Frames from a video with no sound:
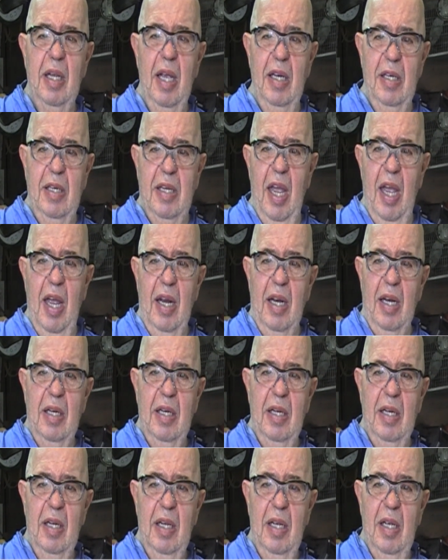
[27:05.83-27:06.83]
It can
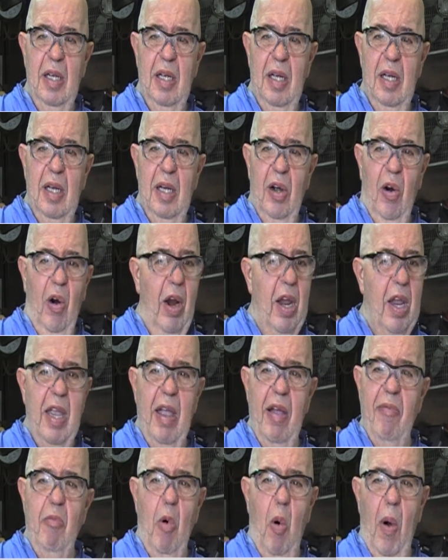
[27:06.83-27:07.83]
or I can
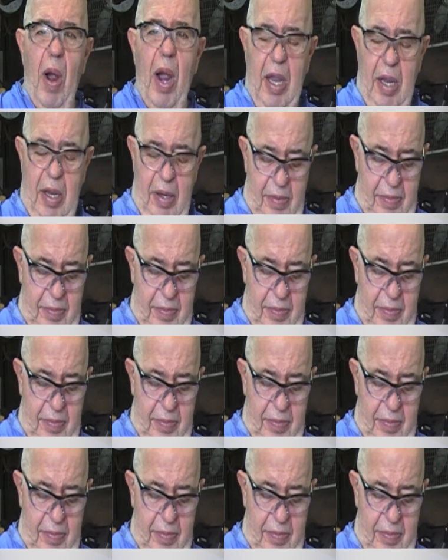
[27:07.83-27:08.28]
give them away.